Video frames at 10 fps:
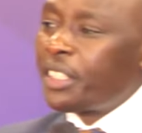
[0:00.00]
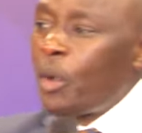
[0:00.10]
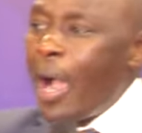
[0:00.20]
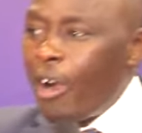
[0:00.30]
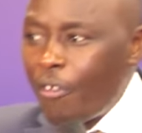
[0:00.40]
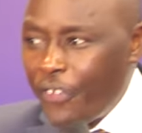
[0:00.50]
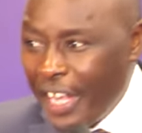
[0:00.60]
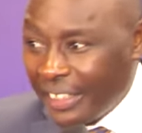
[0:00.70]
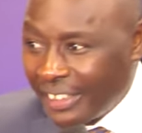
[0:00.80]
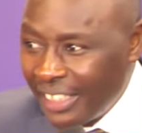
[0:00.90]
is the work of
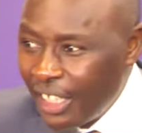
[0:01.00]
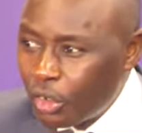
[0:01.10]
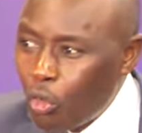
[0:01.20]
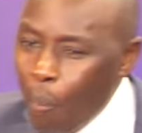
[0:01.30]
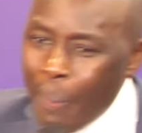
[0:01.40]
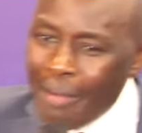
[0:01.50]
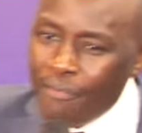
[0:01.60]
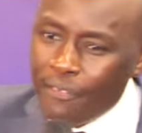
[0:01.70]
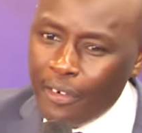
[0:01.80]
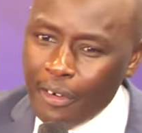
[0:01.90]
faith? To
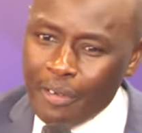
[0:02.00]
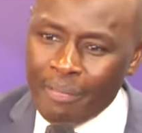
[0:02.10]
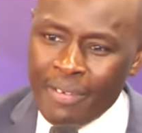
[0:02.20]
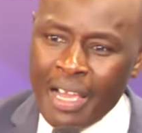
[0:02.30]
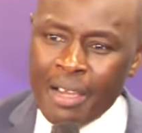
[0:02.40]
perform